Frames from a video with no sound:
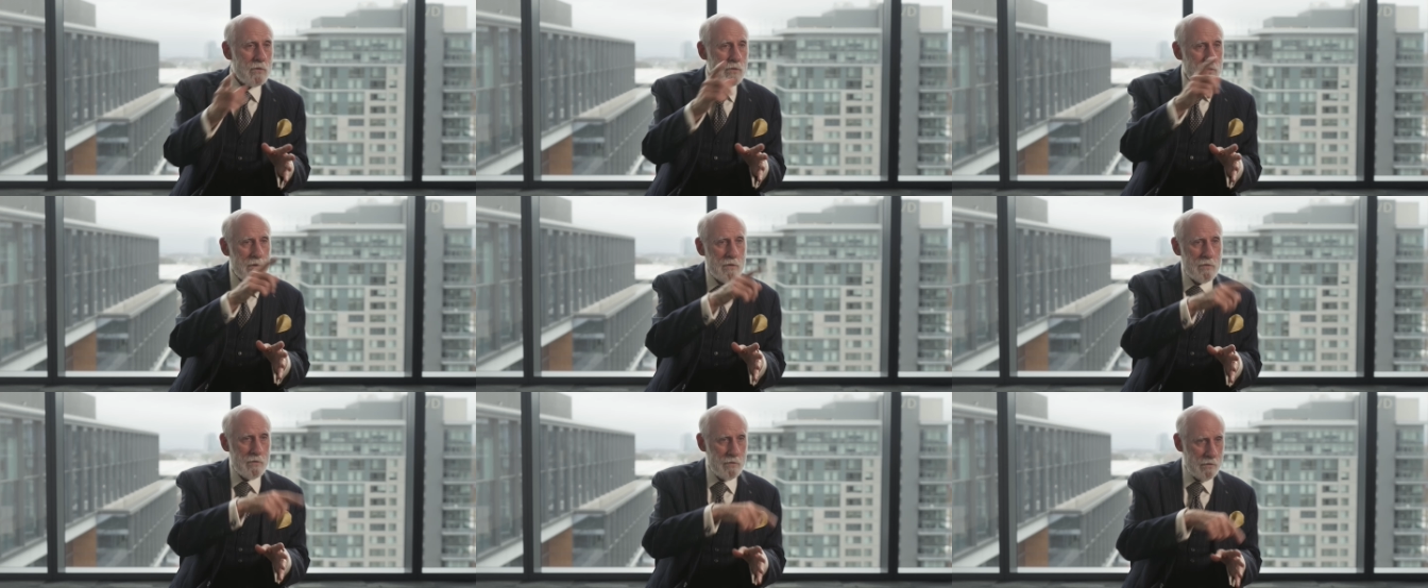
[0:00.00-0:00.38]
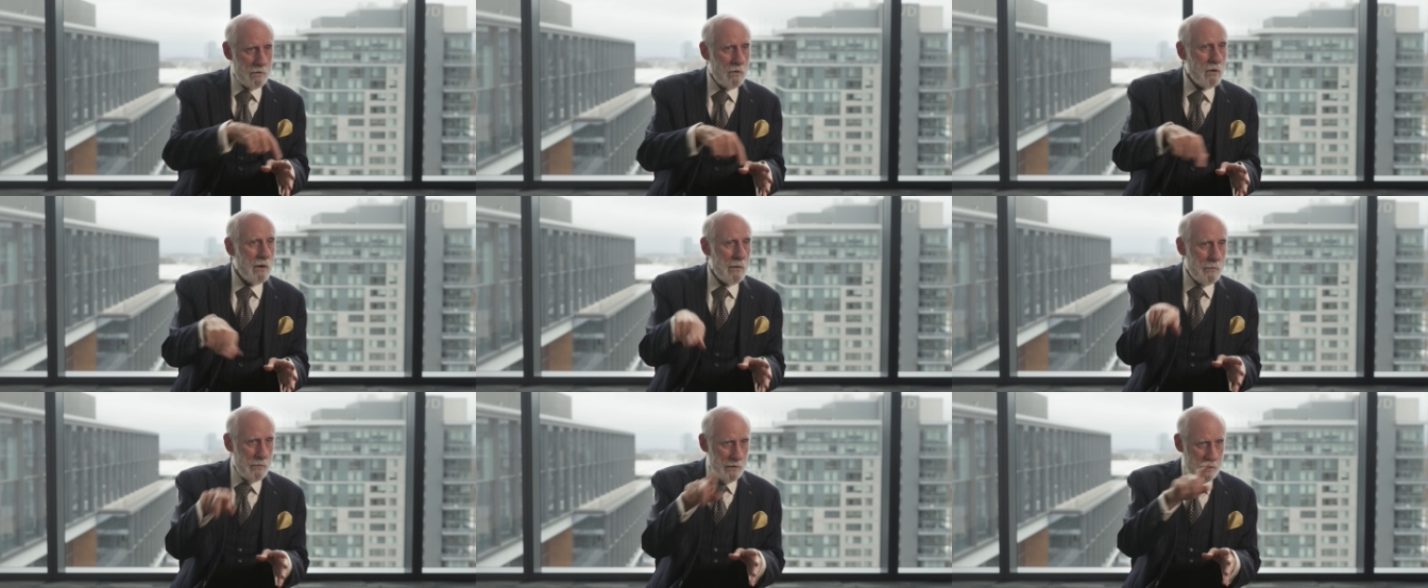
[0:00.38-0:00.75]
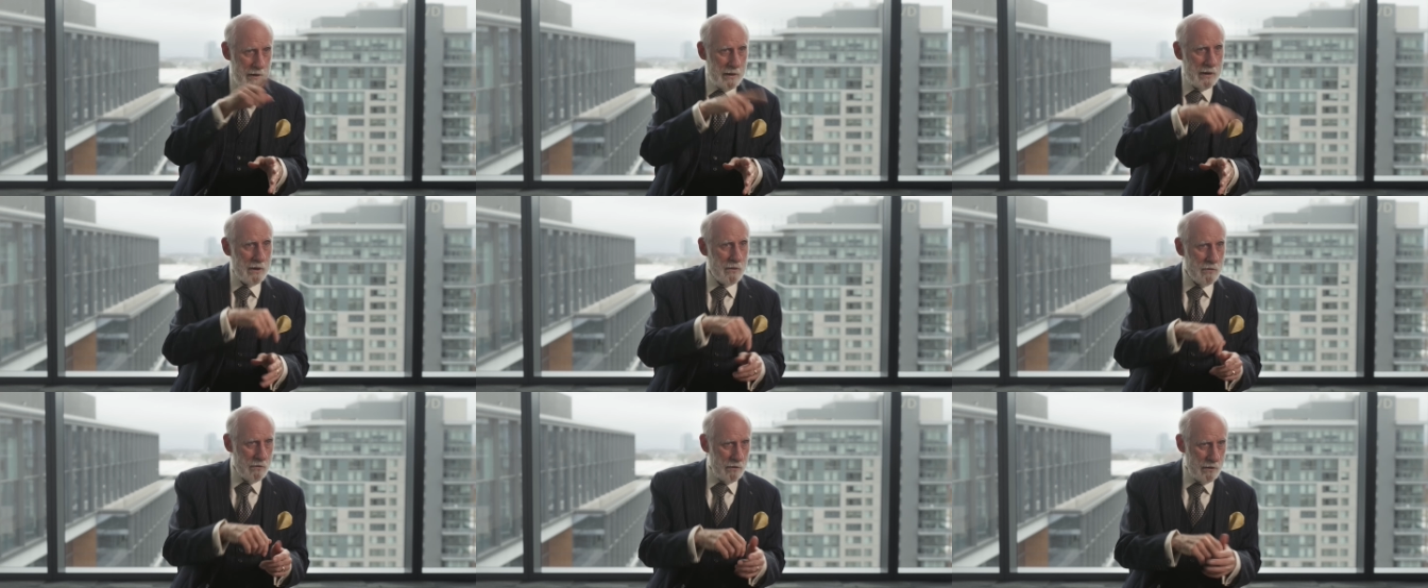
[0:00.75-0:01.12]
this
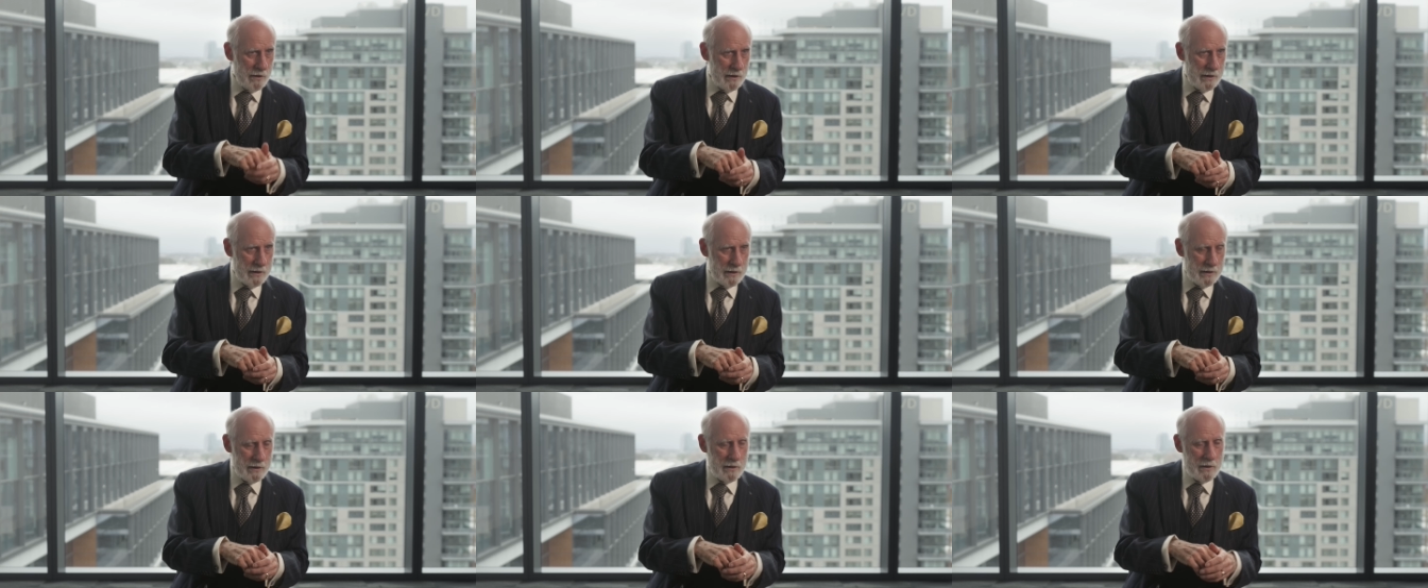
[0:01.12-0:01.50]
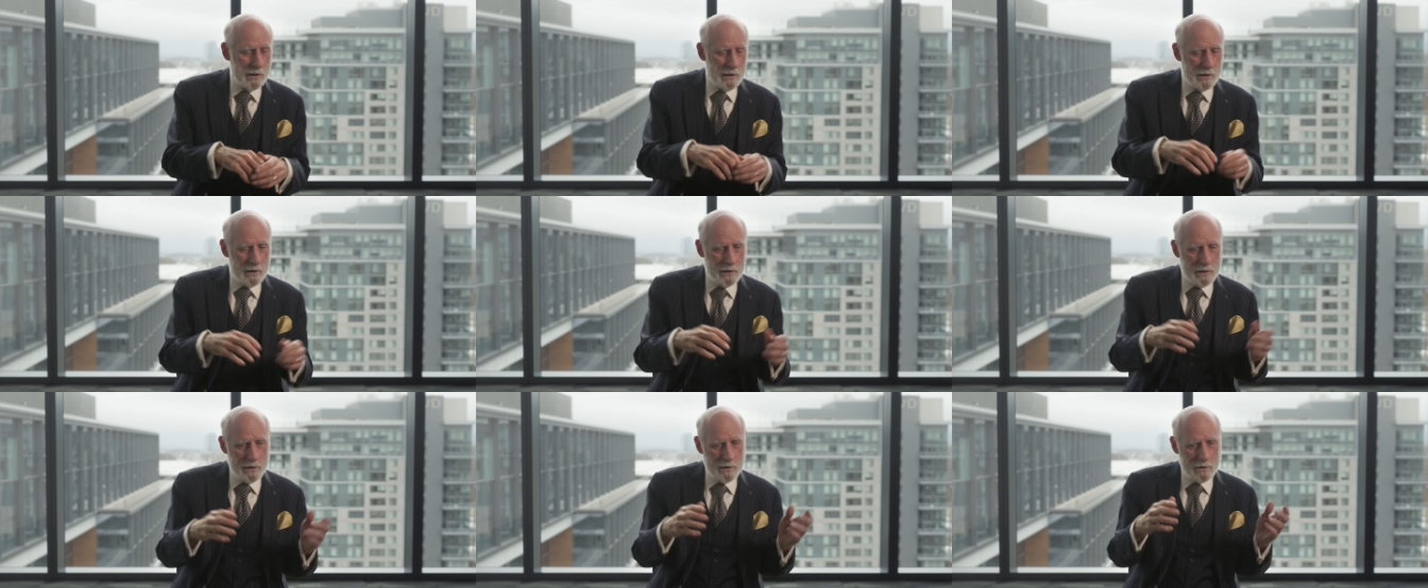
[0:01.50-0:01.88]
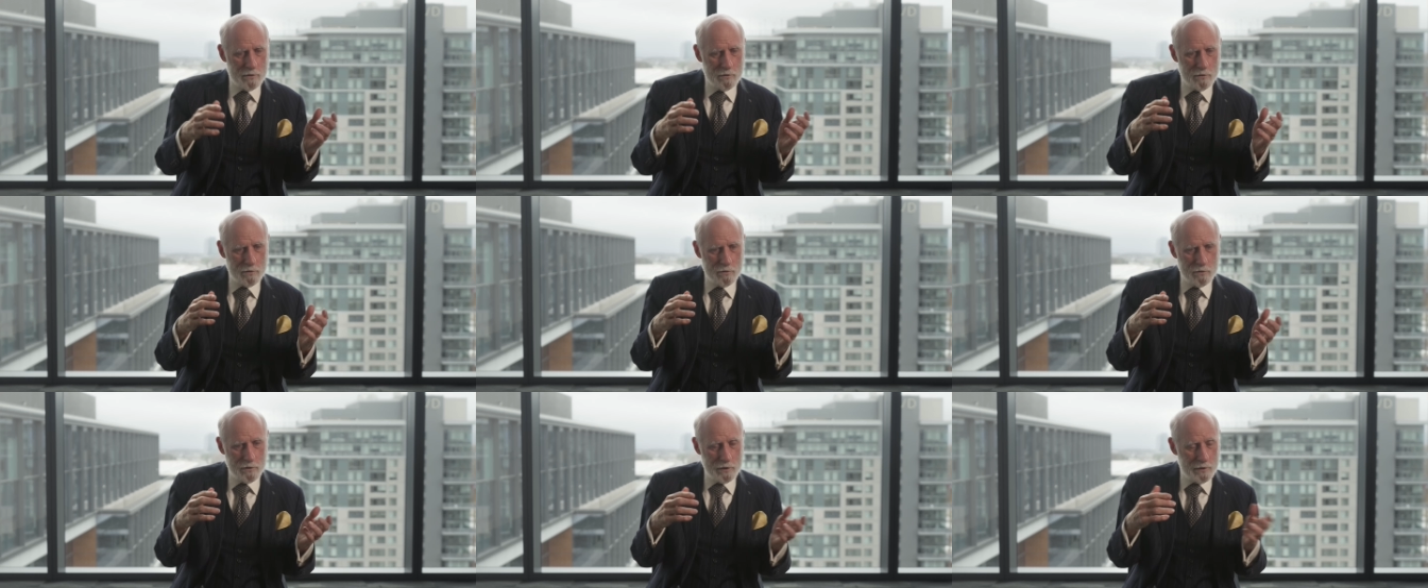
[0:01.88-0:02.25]
ARPANET thing, and
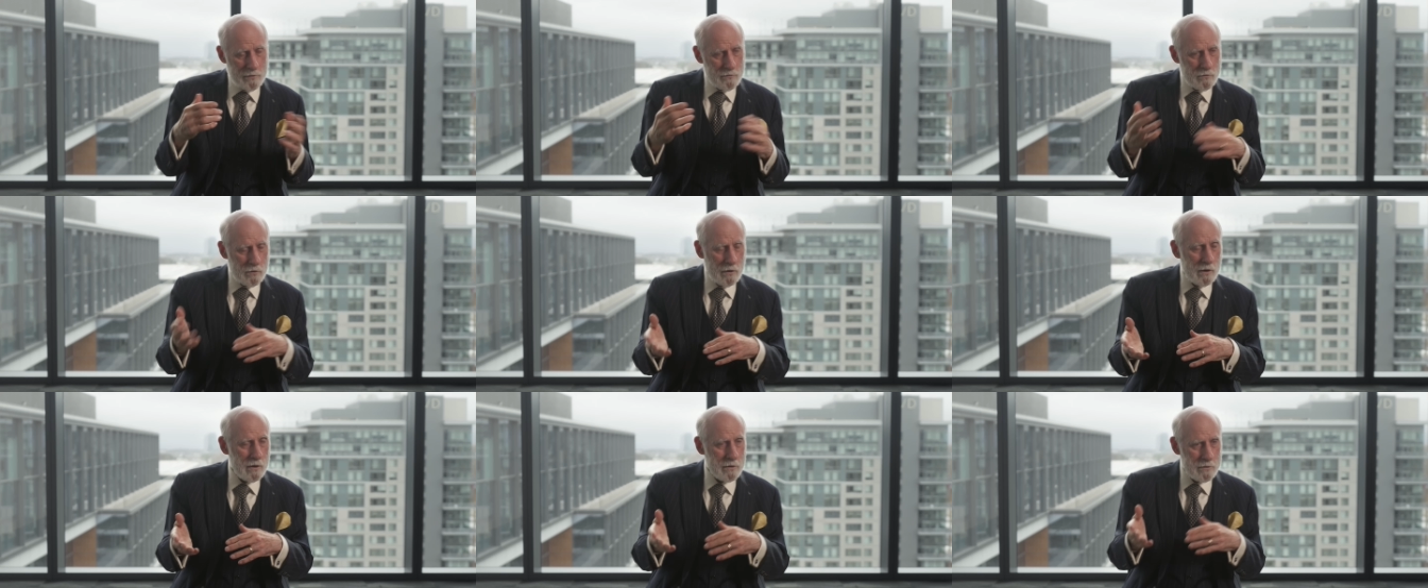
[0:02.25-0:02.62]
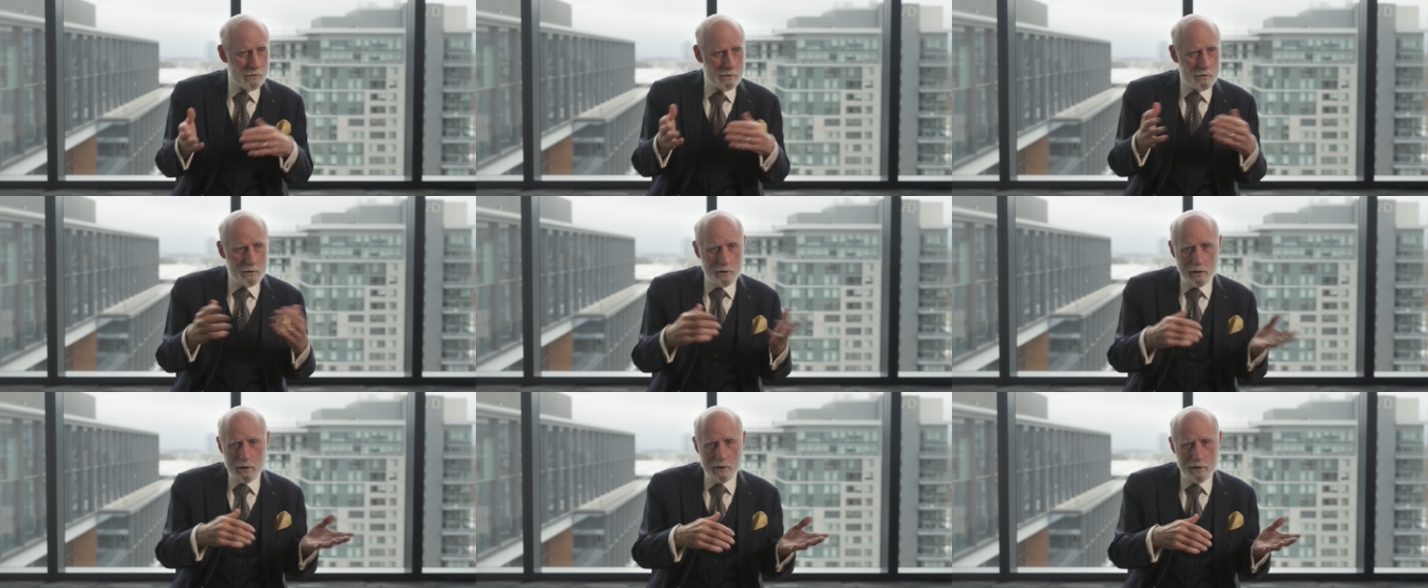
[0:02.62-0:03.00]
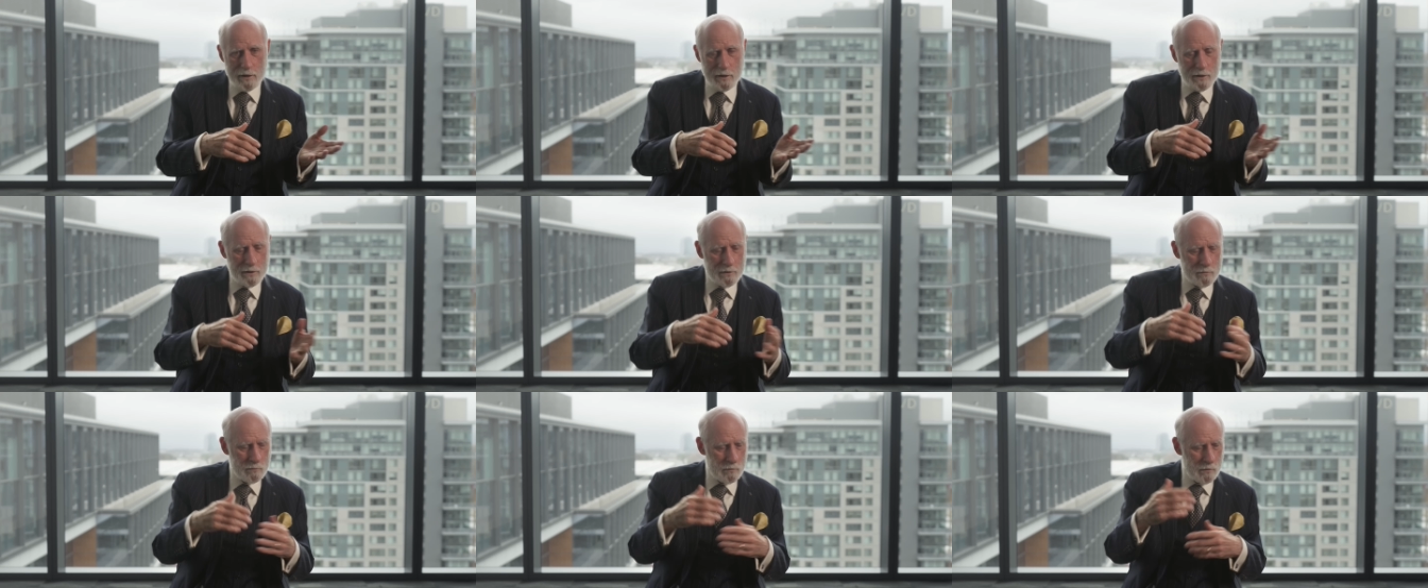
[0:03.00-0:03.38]
Steve Crocker and I
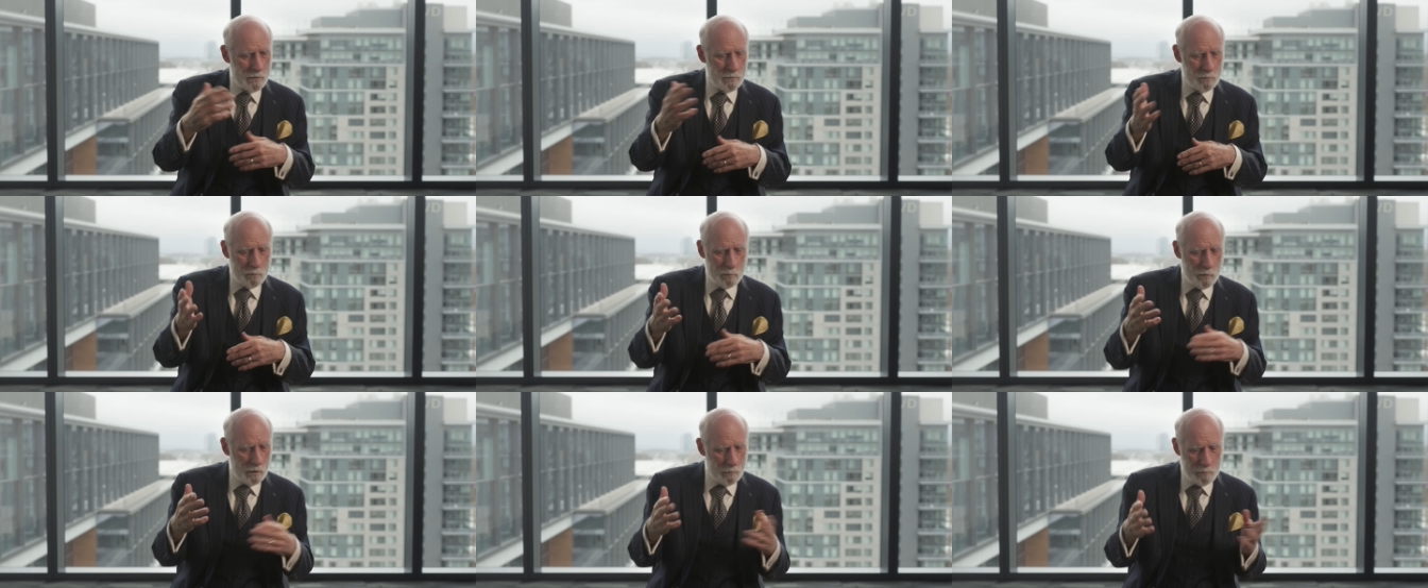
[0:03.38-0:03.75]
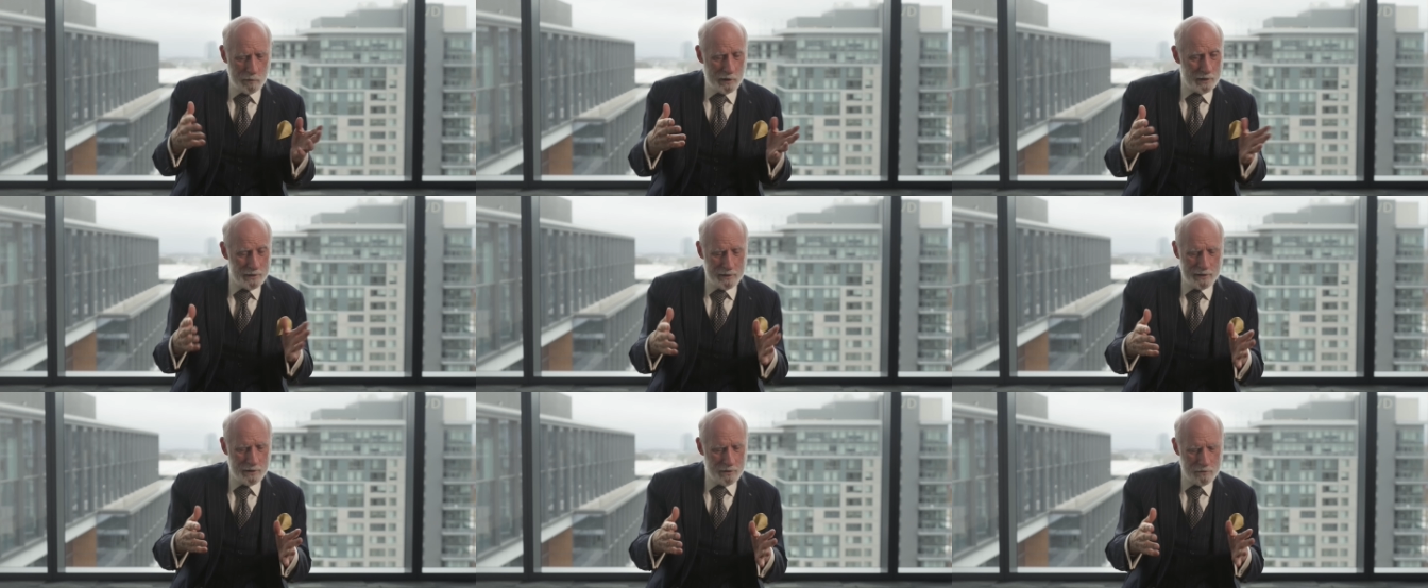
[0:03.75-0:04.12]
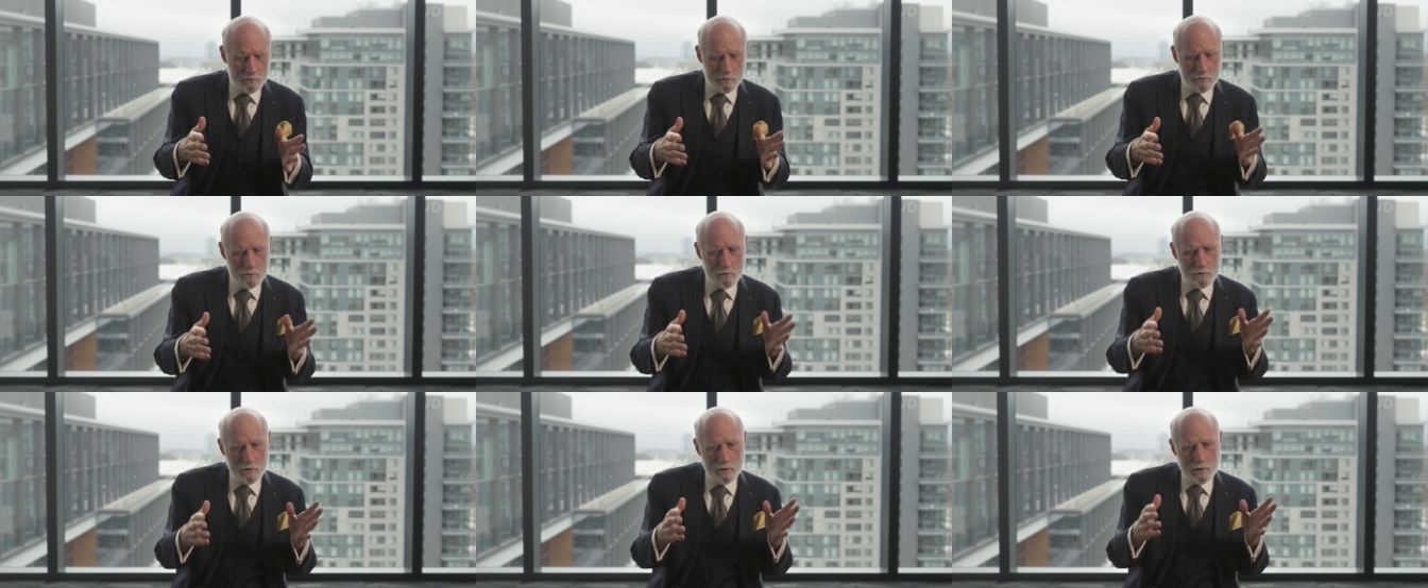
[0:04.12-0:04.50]
and many
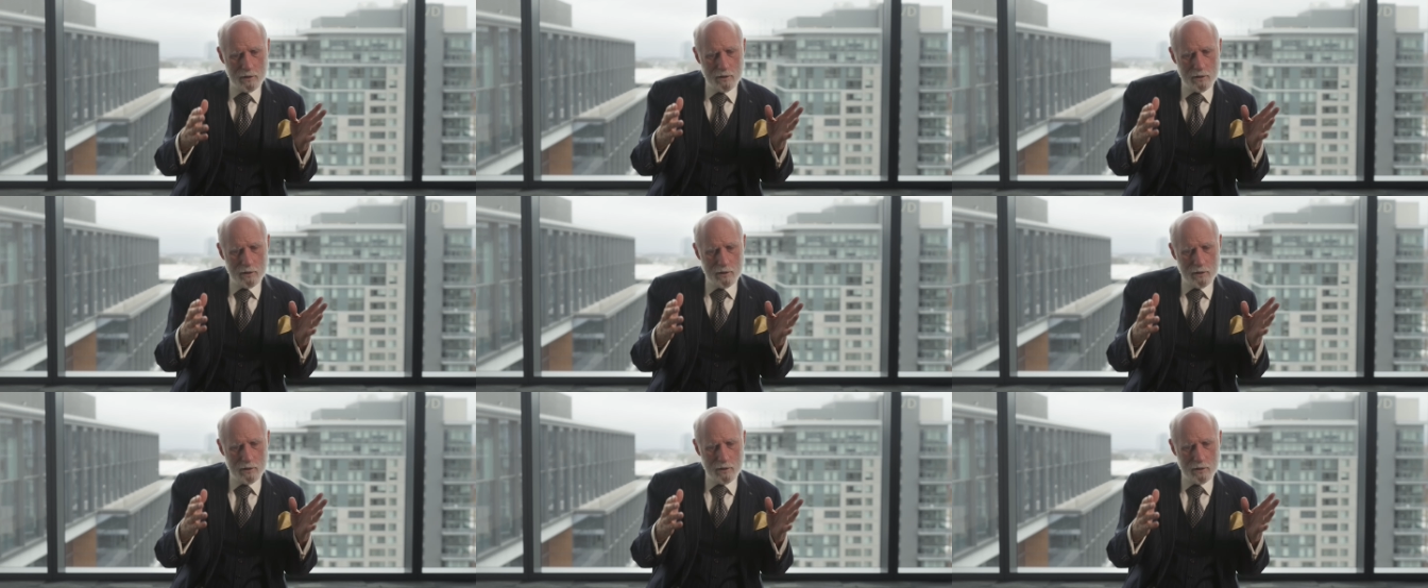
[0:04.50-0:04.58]
others